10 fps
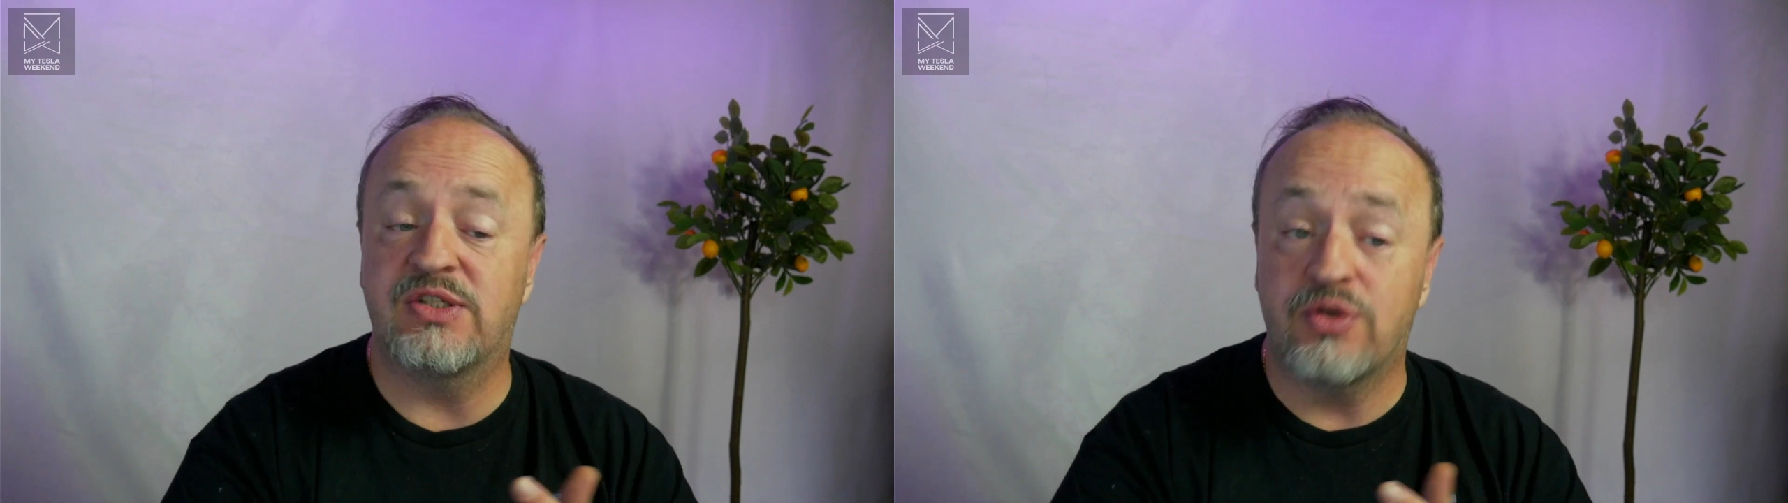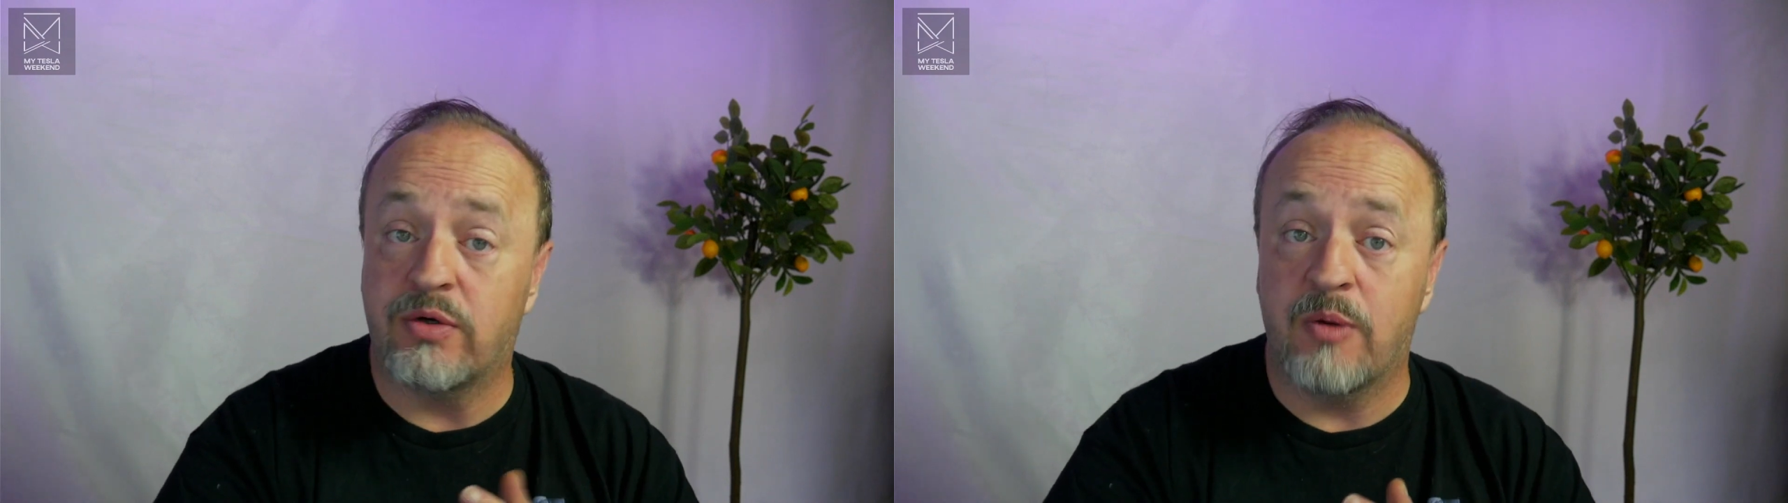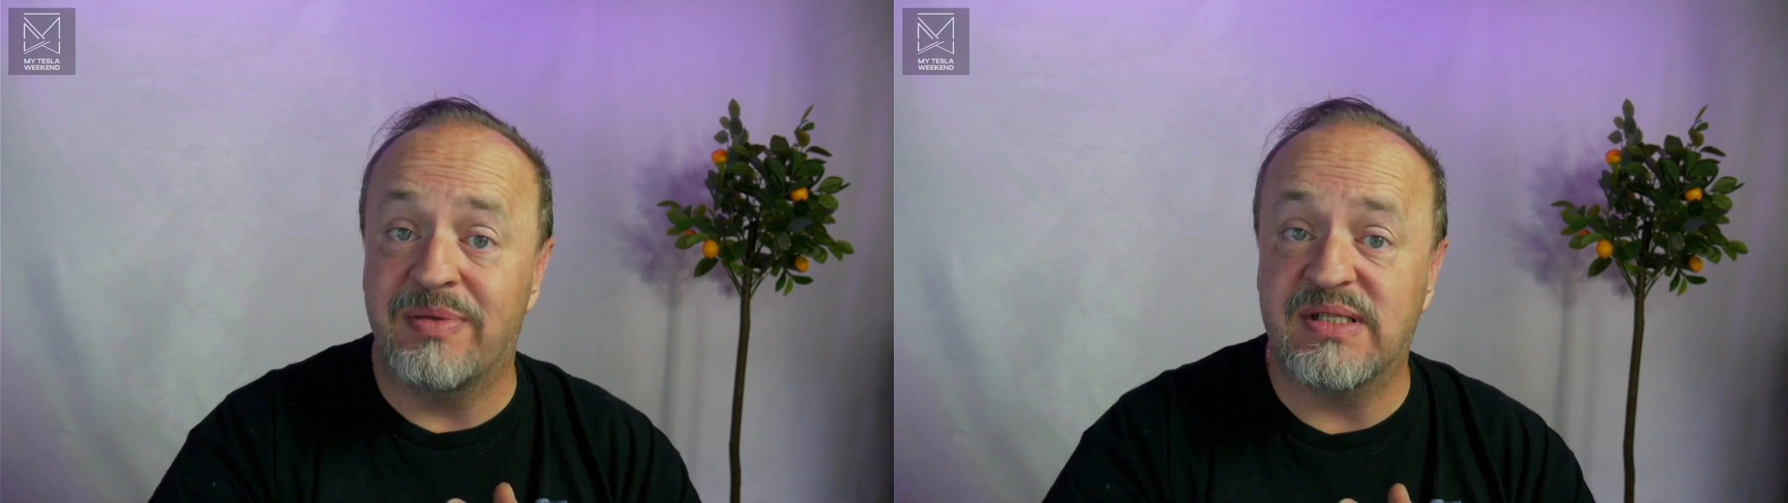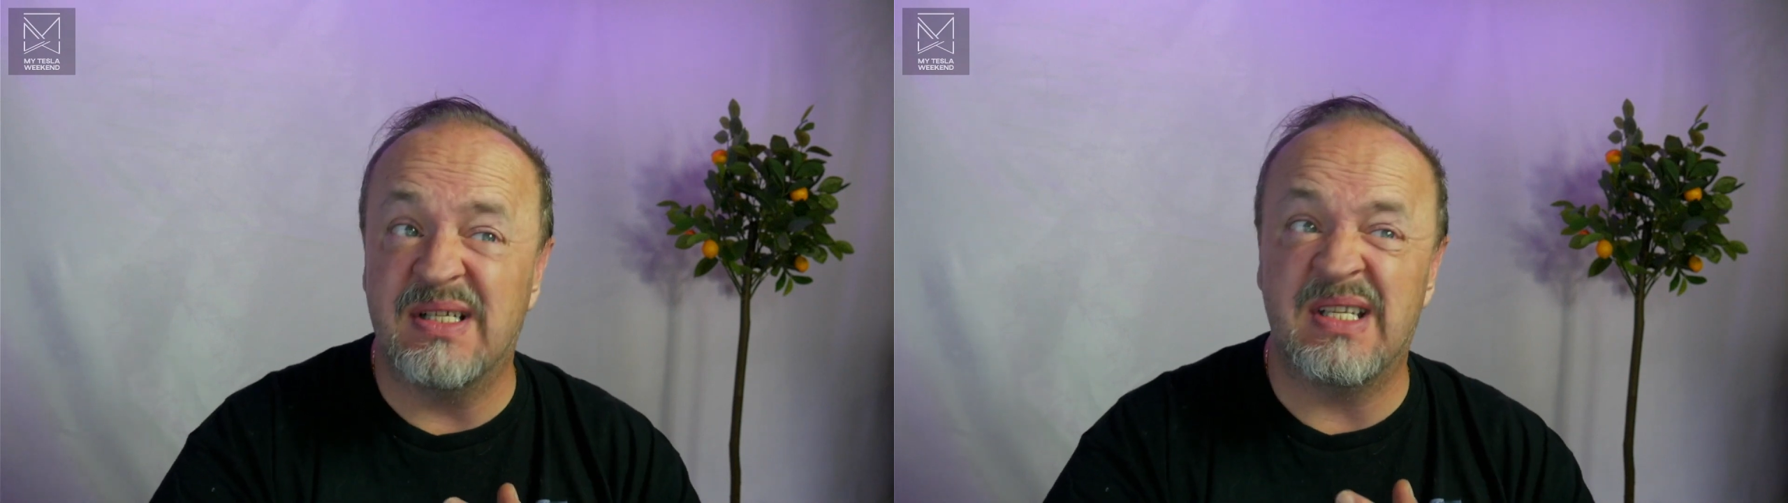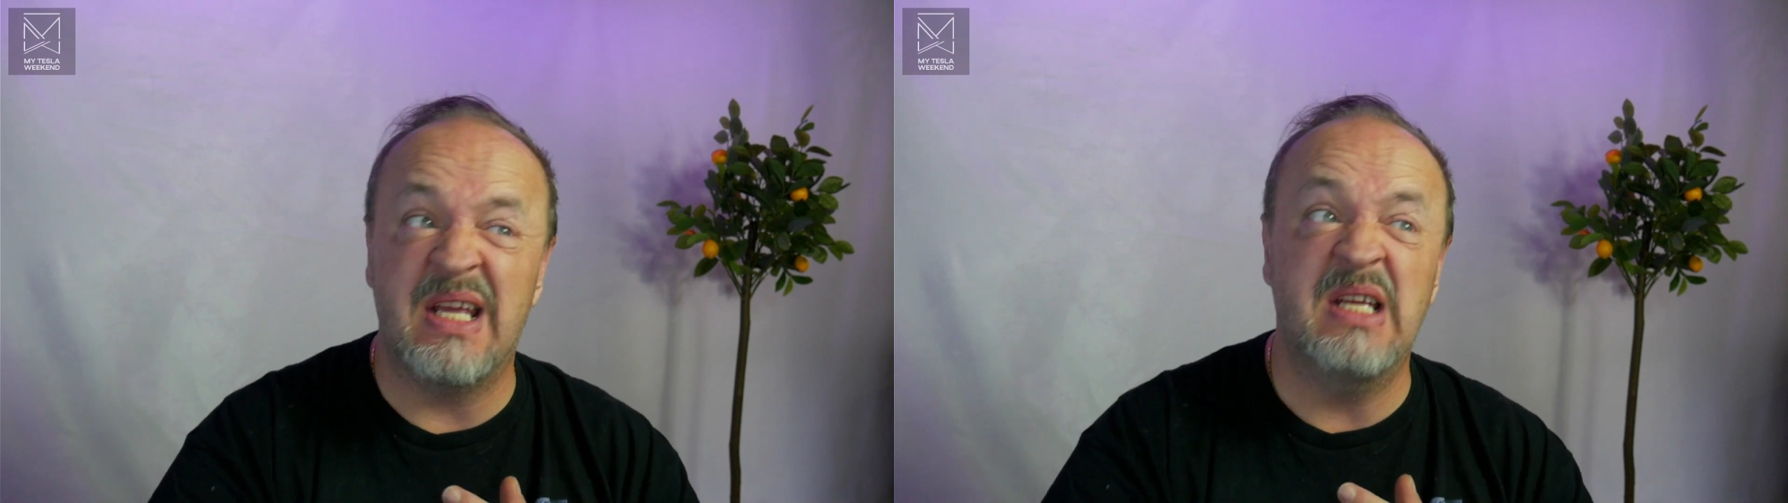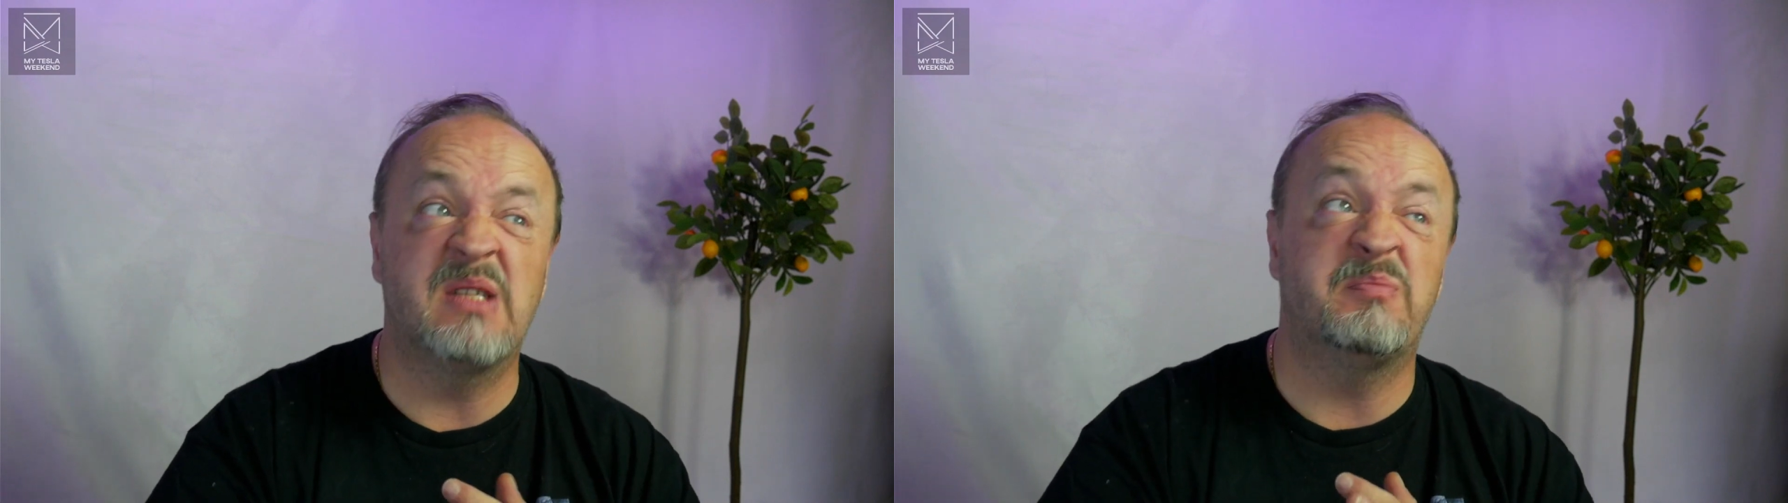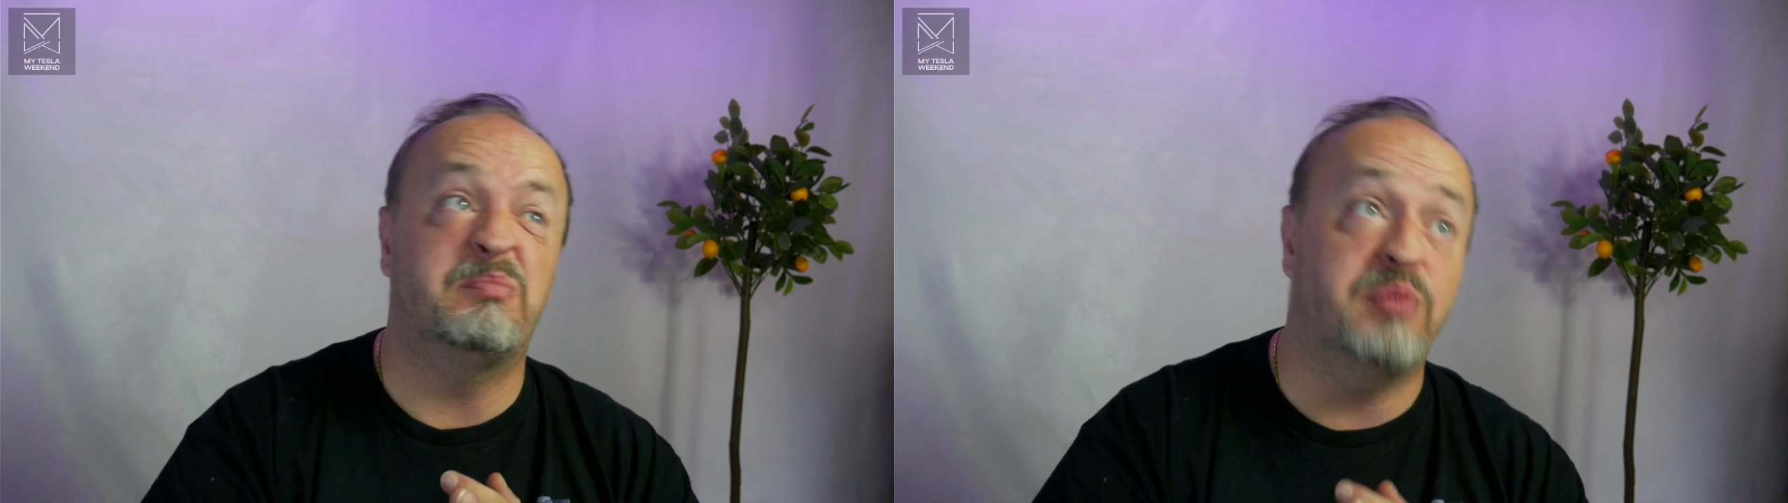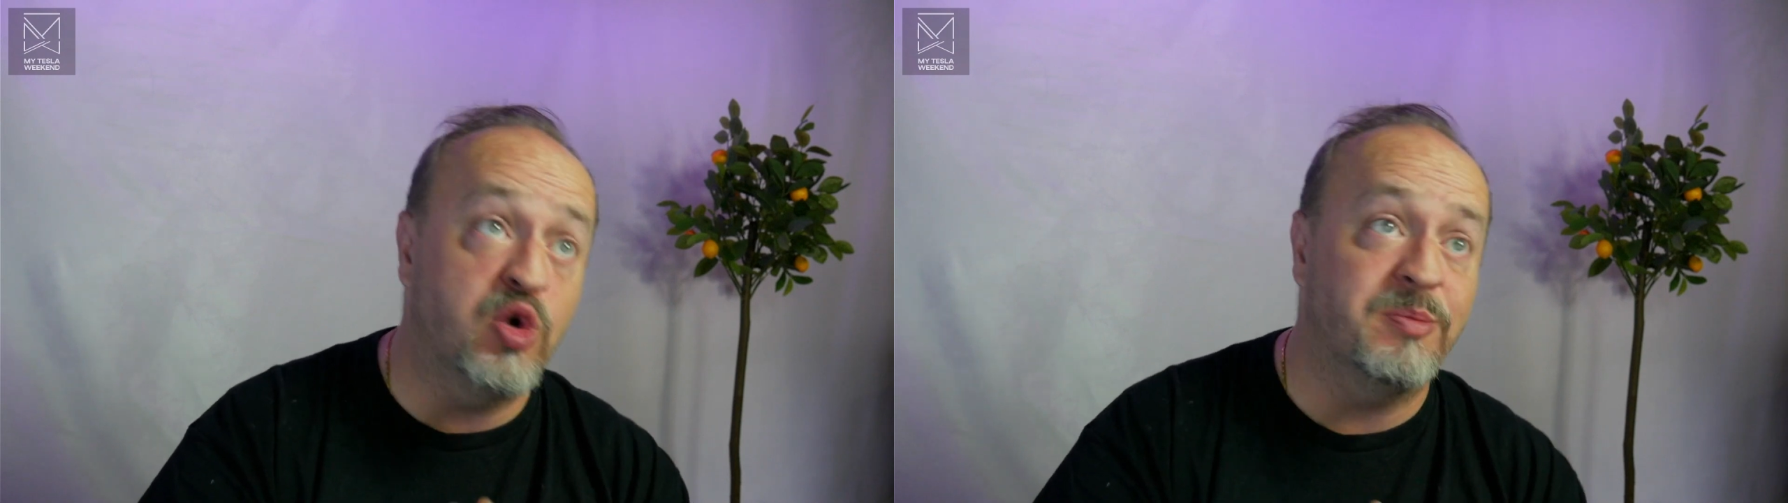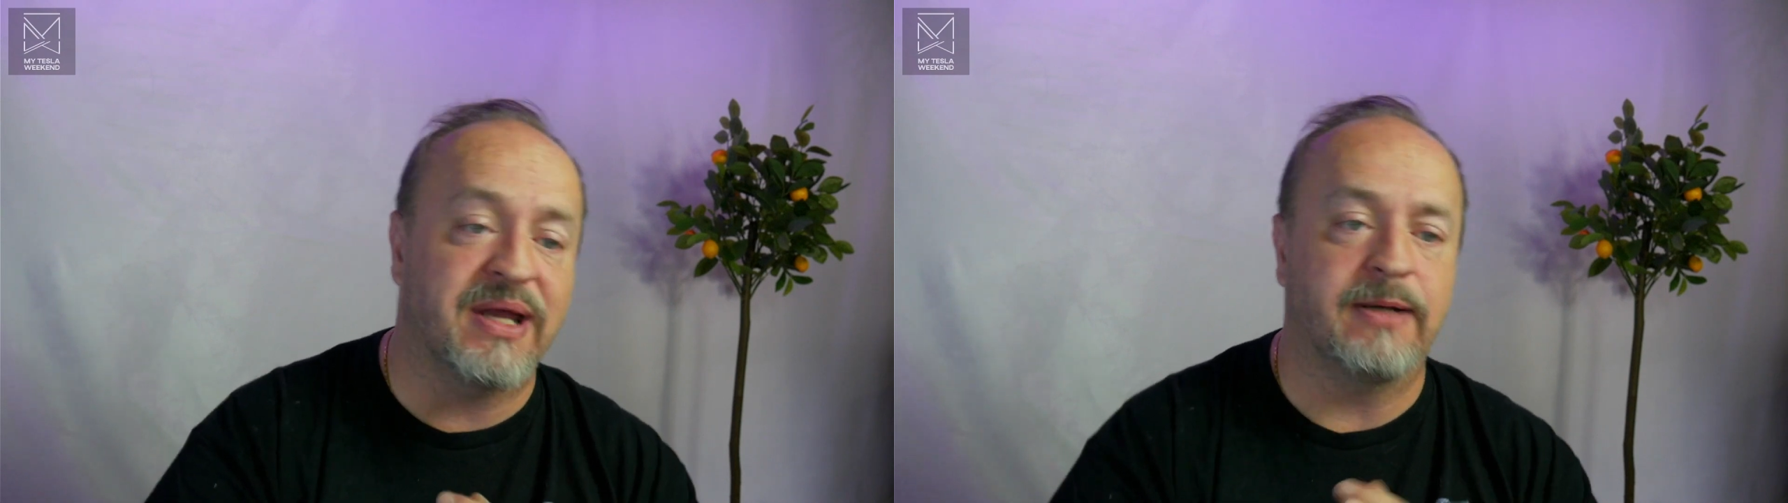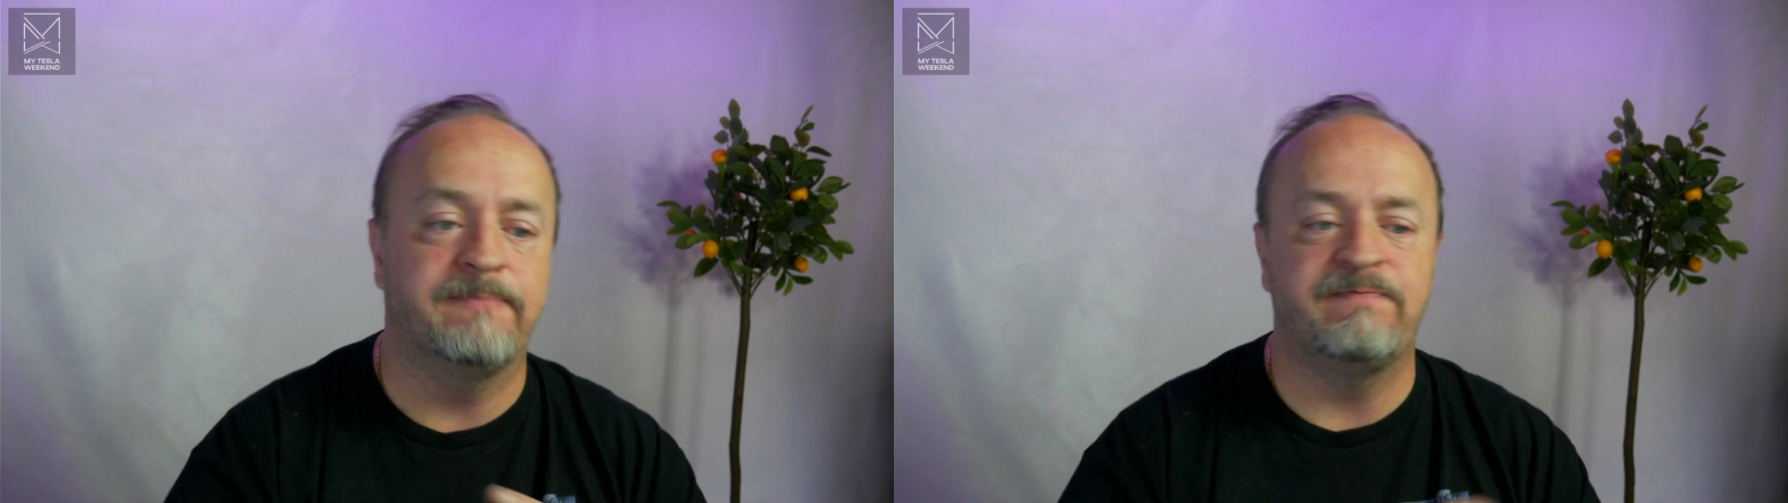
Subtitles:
Turo business is booming.